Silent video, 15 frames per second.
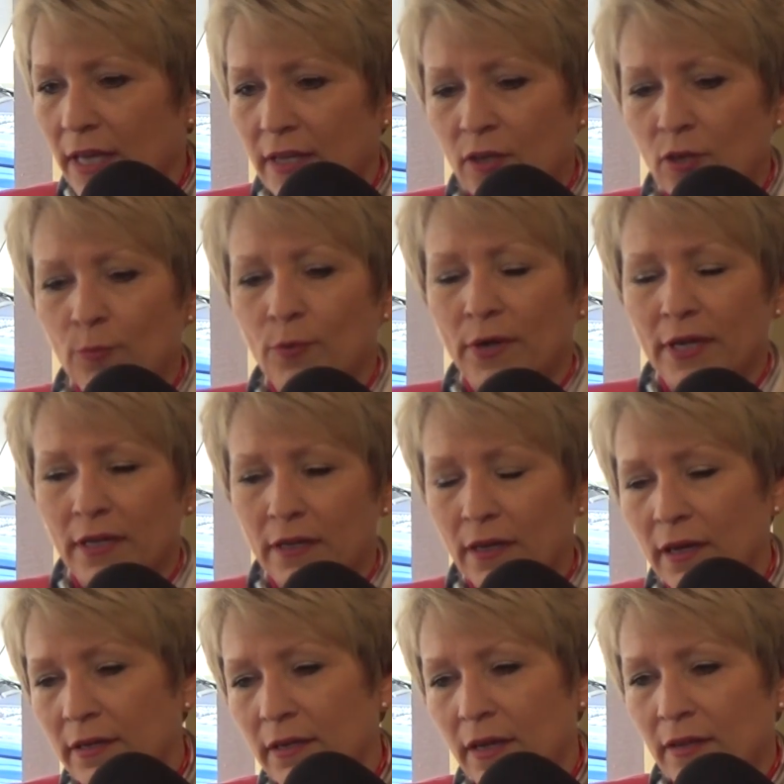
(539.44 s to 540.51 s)
and he'll bring
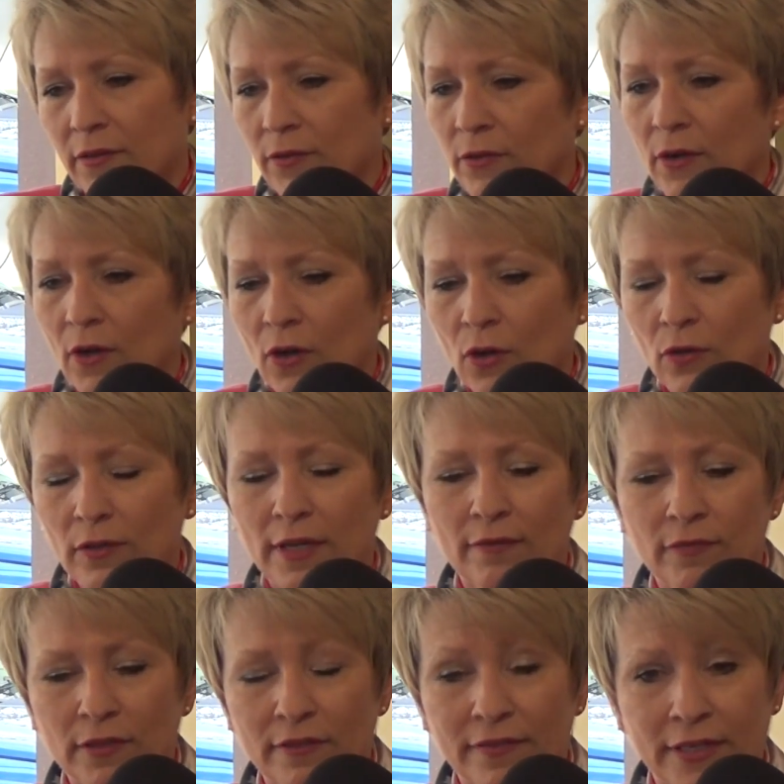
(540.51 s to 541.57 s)
another whole
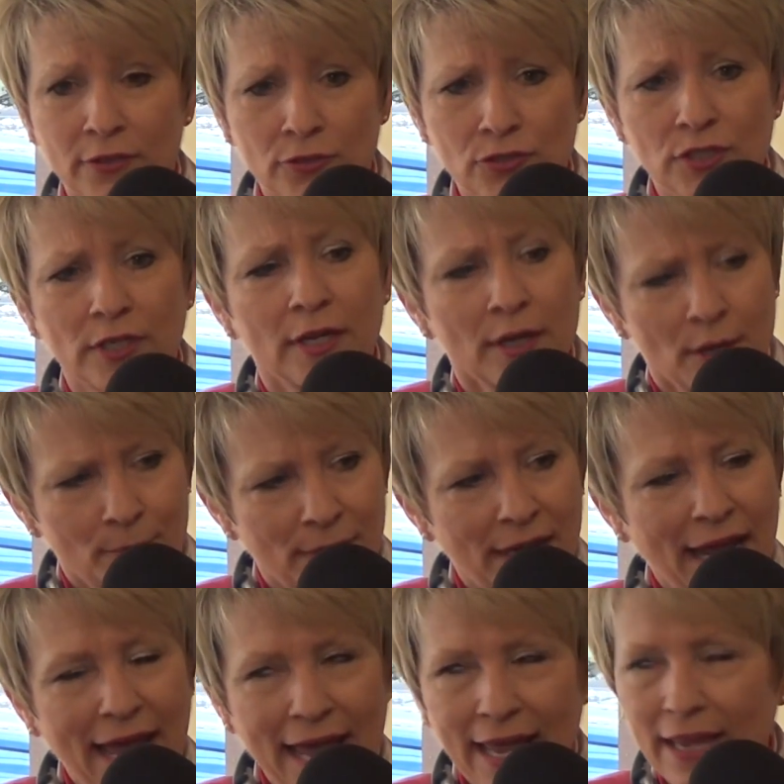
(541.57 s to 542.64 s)
level of energy. But
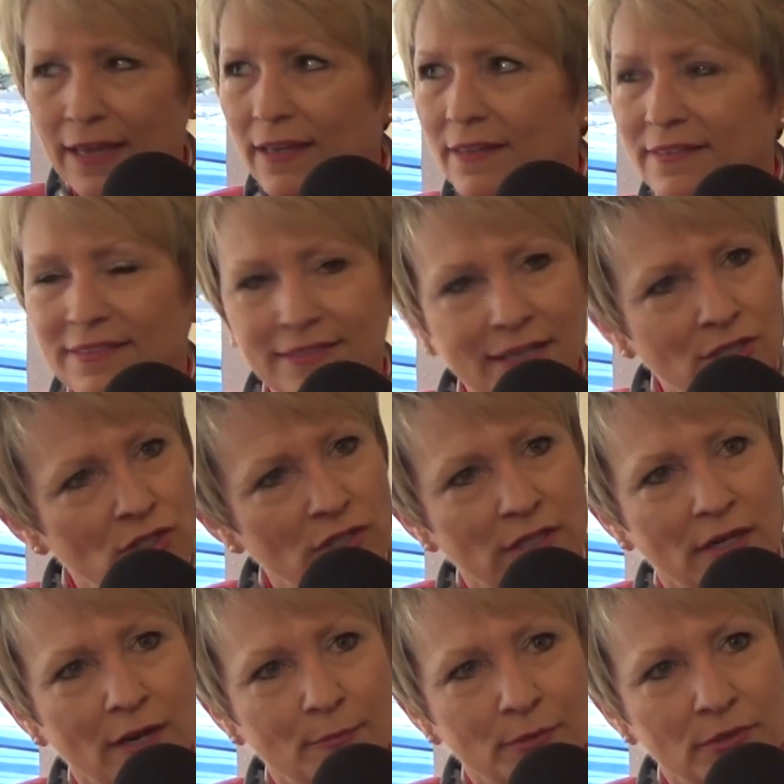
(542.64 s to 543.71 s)
ag is such
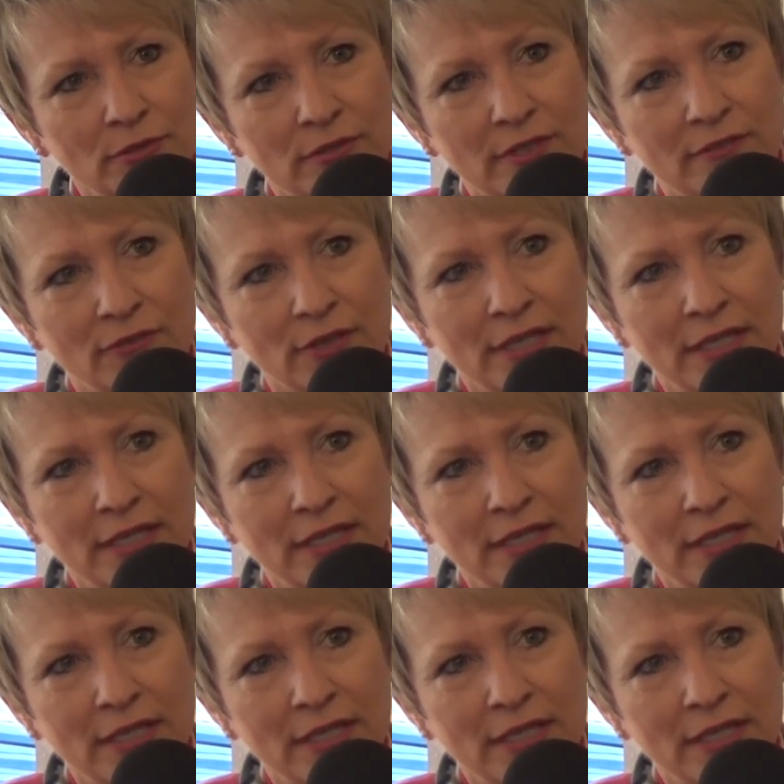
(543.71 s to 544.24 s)
an opportunity for